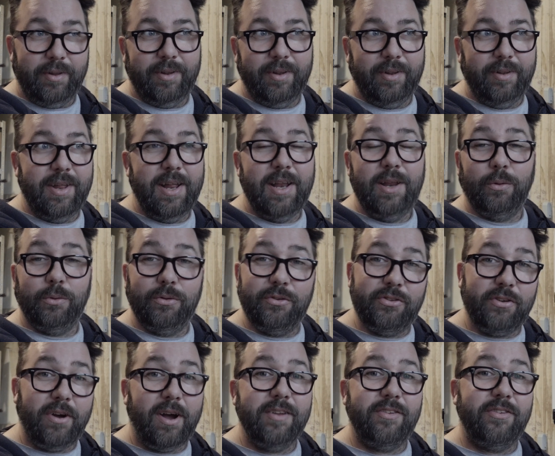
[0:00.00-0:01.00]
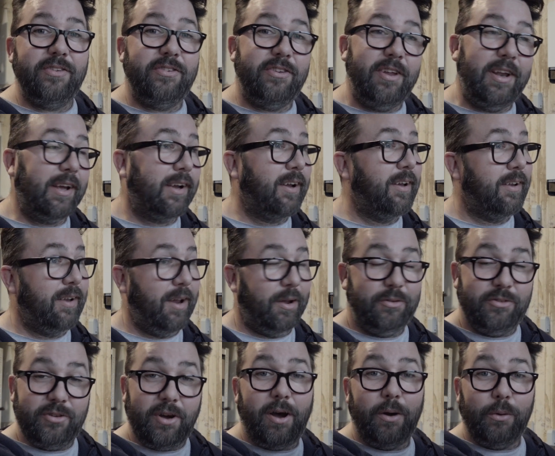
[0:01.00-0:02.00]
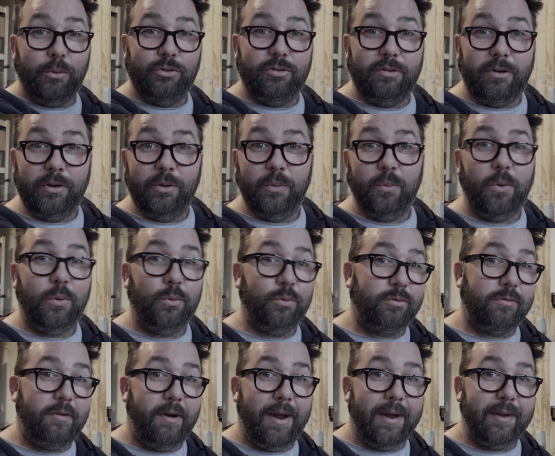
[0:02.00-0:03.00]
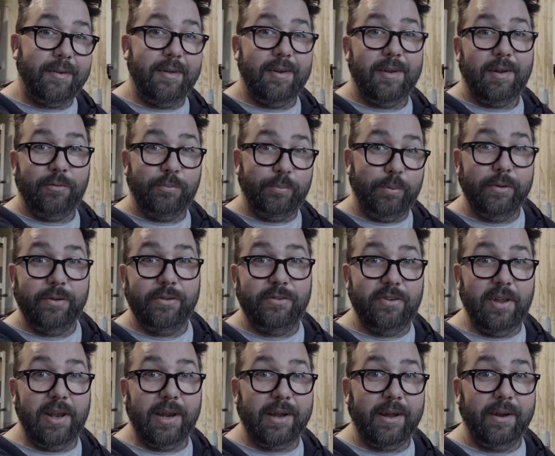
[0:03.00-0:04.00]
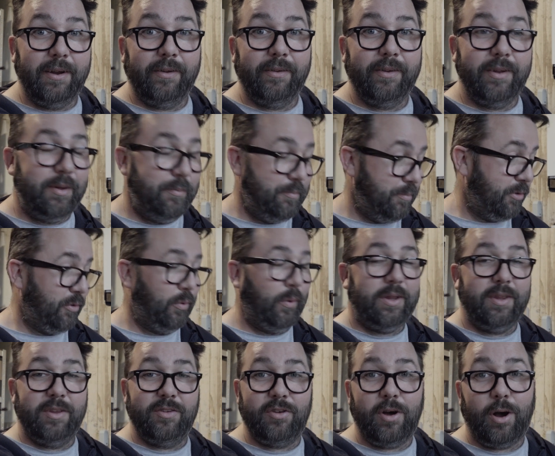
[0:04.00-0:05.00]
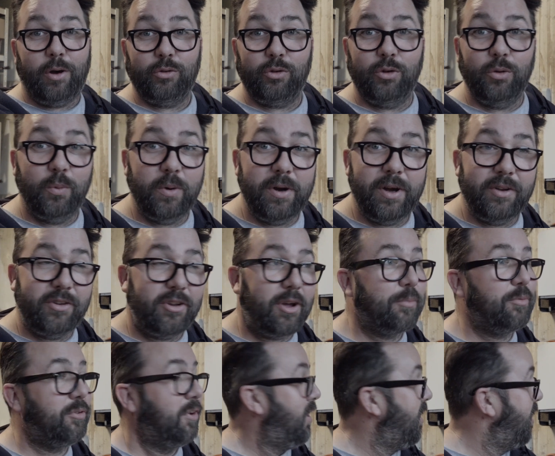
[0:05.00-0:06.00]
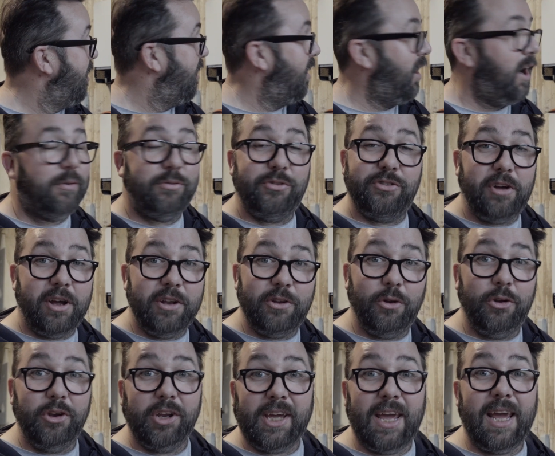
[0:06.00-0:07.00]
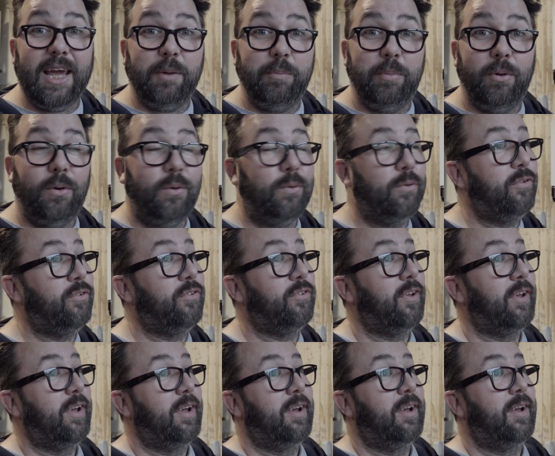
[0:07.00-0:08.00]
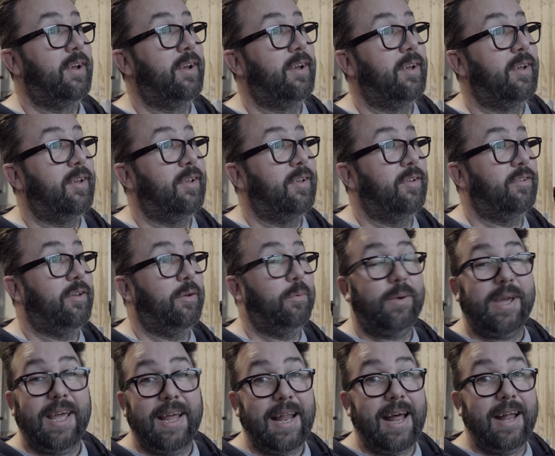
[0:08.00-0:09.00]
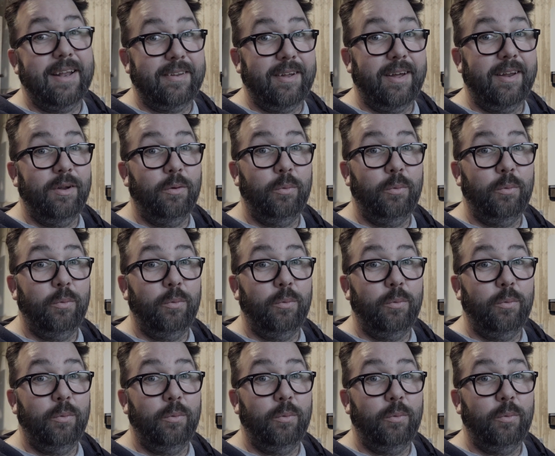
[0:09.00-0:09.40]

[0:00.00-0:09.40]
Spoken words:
Nearly all the sides are silicone, you know, tiles are on the walls grouted. I've put the silicone on there between the tiles and the worktops. I've started doing the kickboards. So we'll get that done.